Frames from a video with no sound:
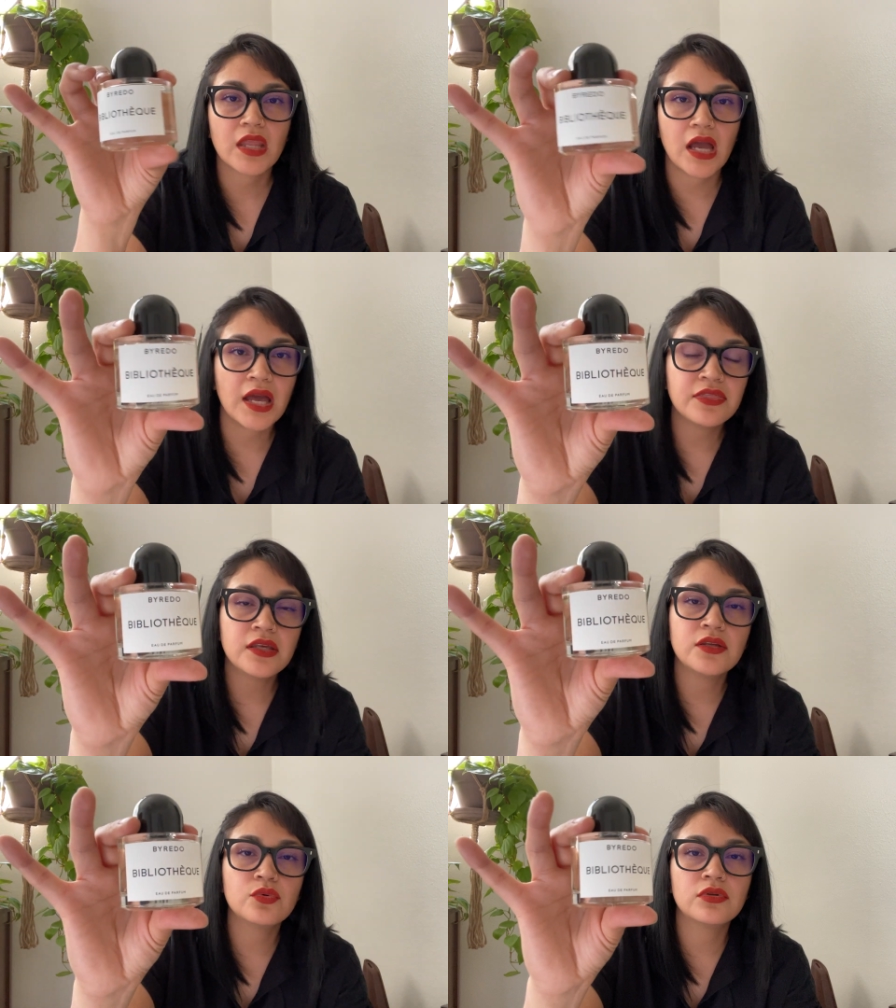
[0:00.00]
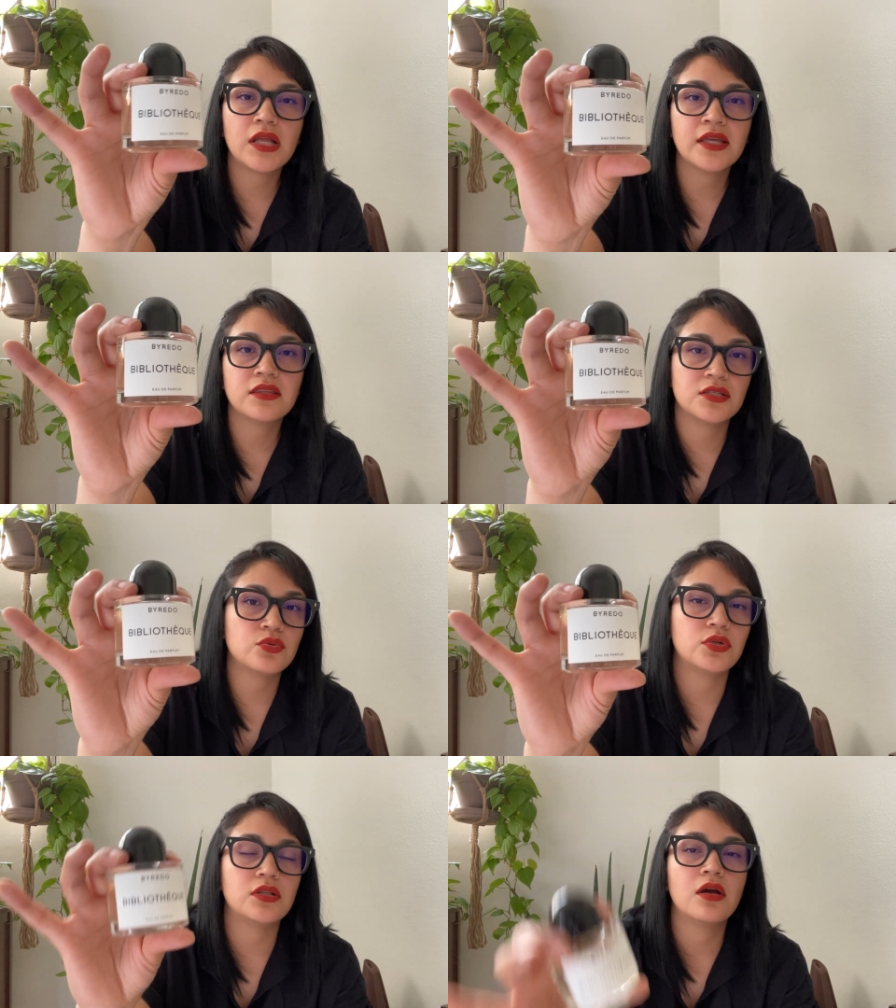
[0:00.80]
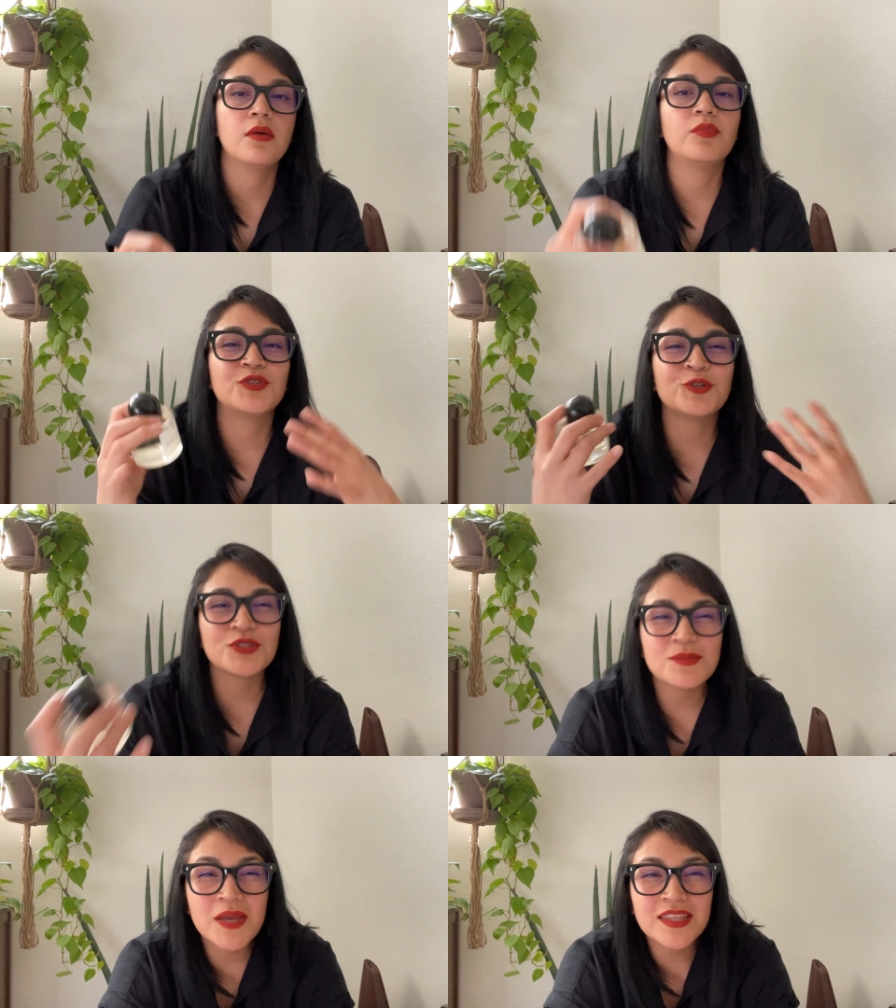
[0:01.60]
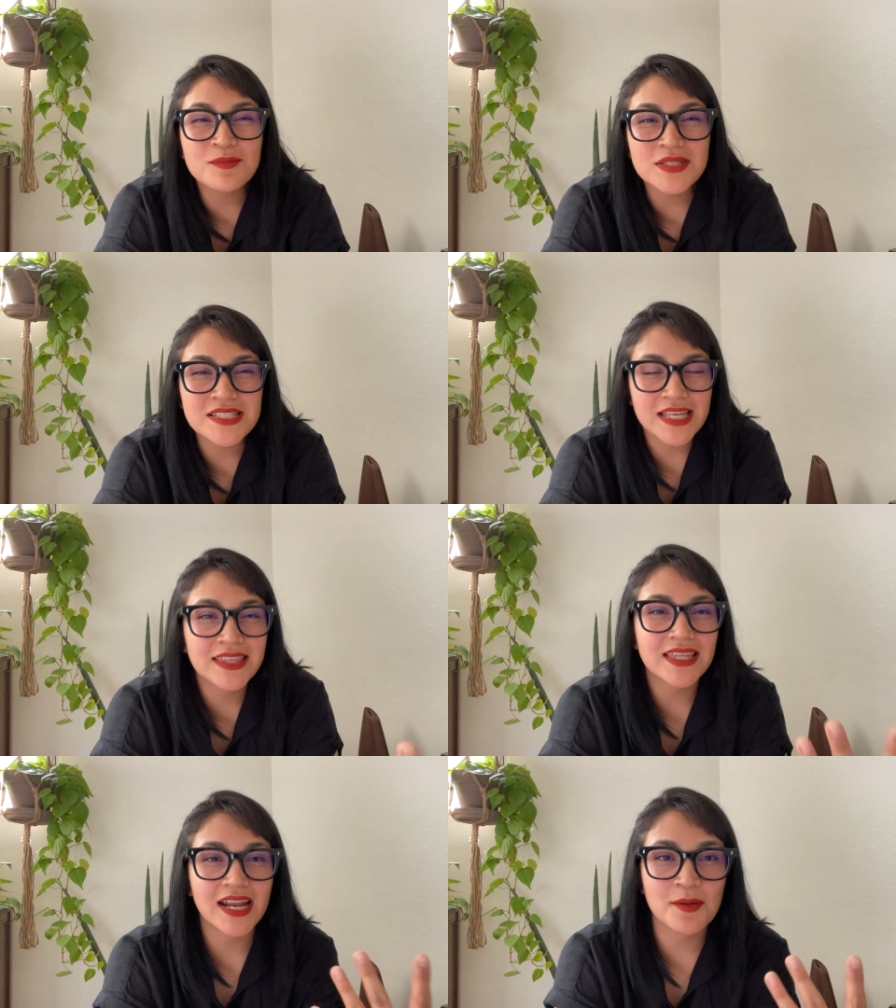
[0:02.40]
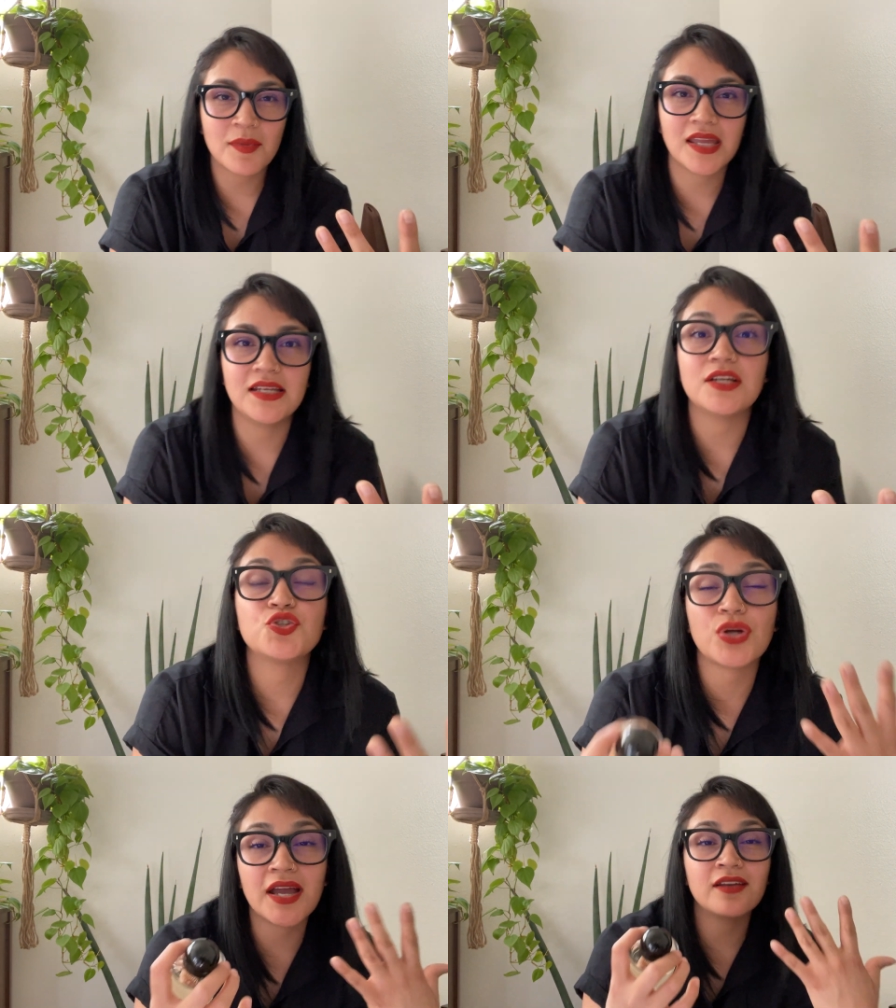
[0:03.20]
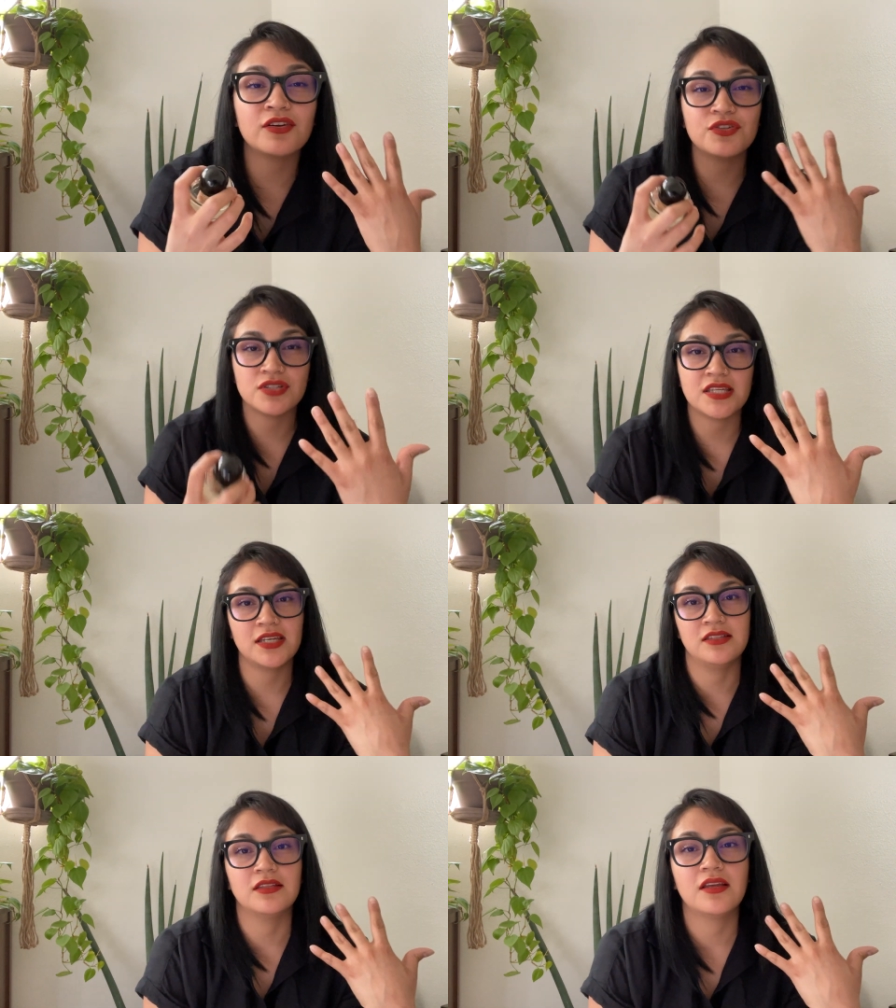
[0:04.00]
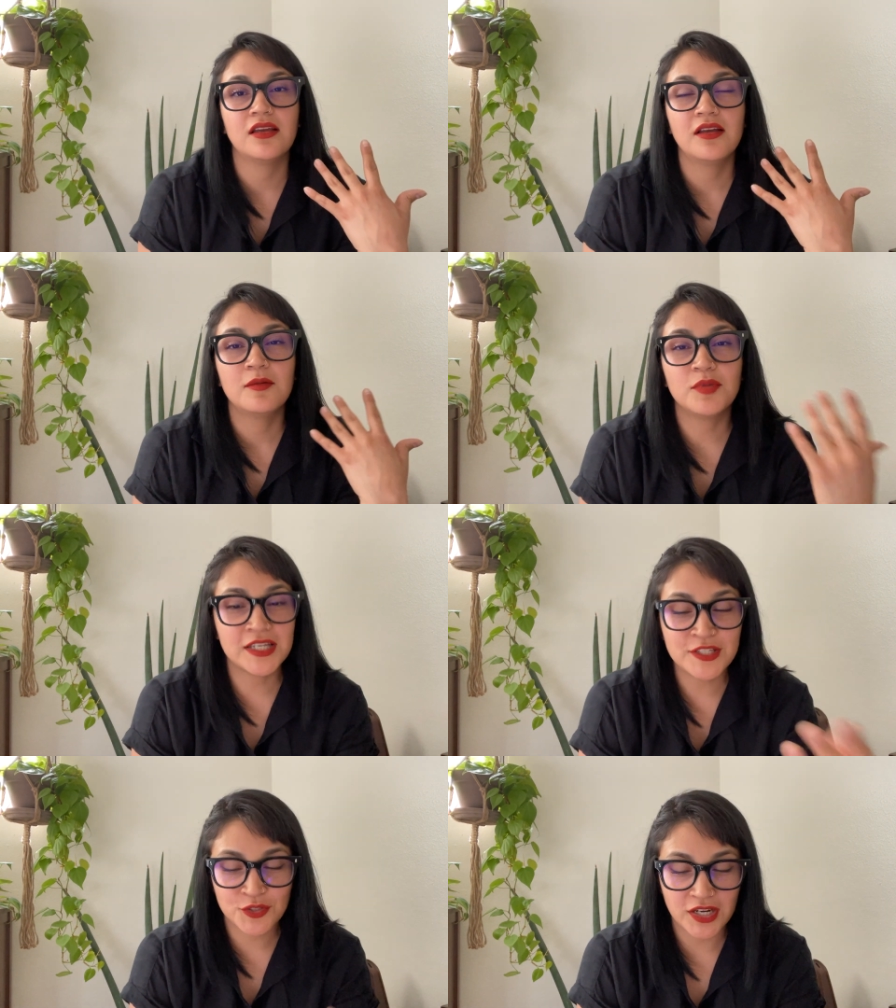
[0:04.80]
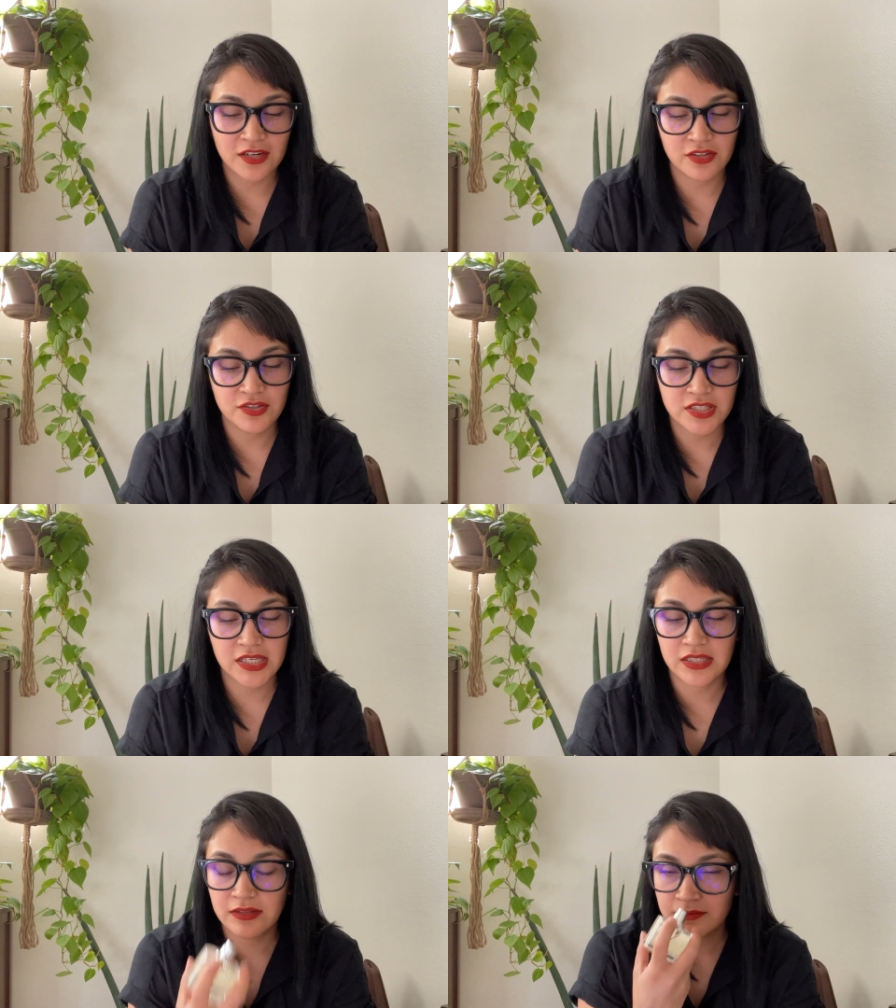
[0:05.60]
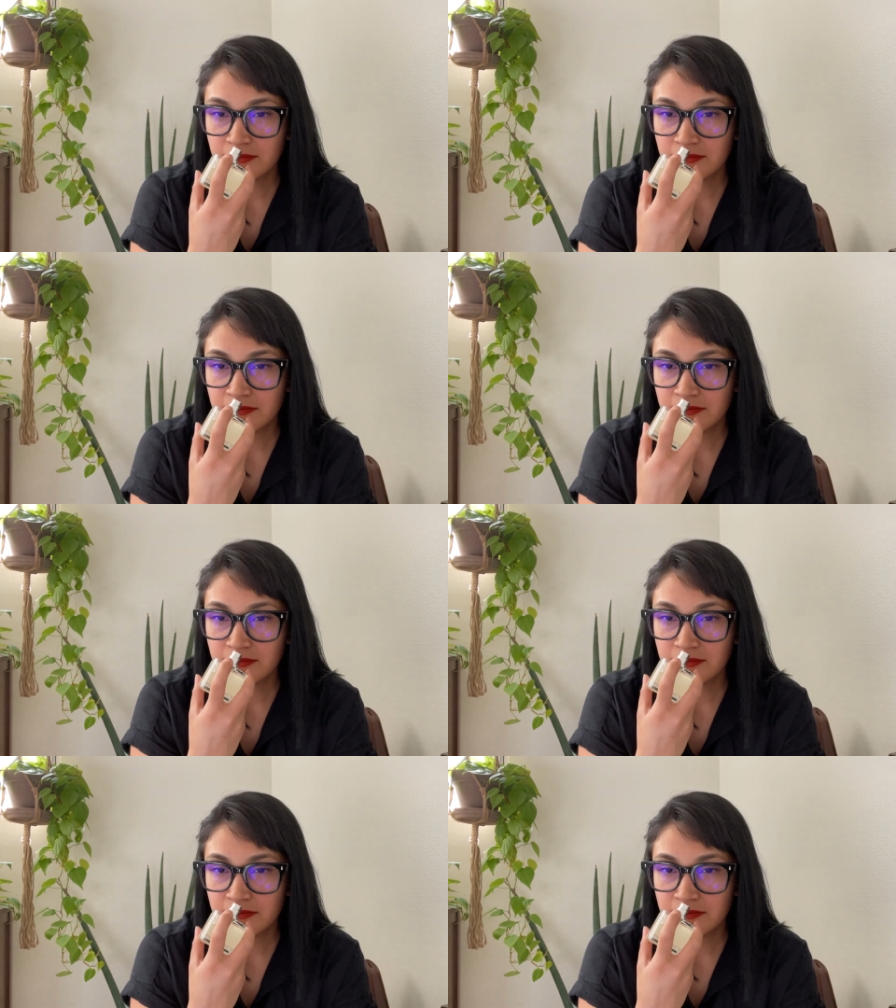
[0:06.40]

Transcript: I think you would like this one. But don't make the mistake that I made. Try it on your skin. Please try it on your skin.